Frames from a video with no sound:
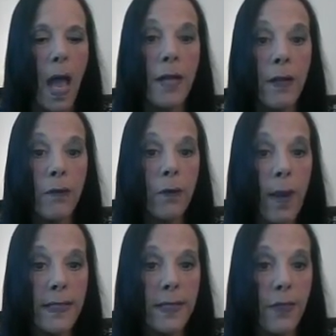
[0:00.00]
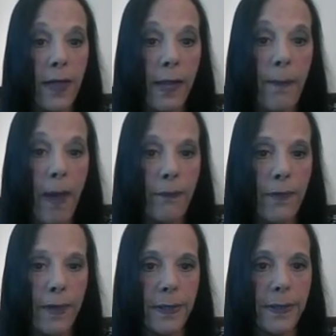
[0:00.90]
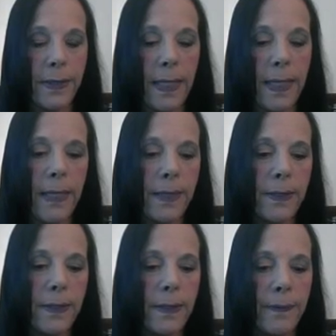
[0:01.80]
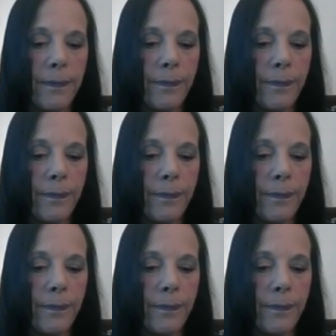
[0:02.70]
Another way to think about this is